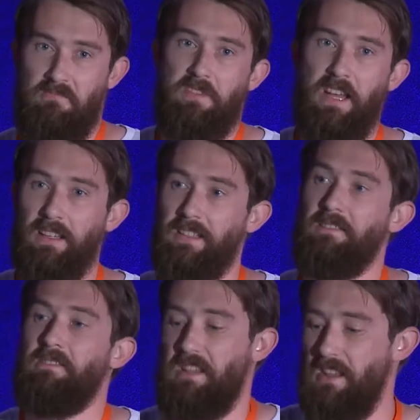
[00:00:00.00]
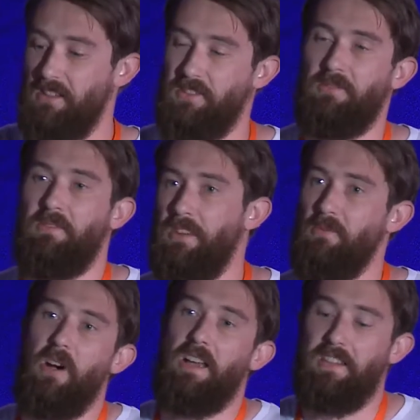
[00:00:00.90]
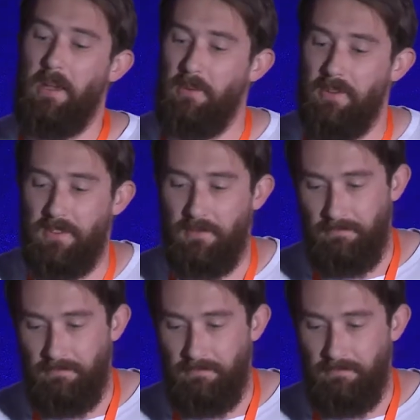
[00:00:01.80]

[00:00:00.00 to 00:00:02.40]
telling X that Y's happened.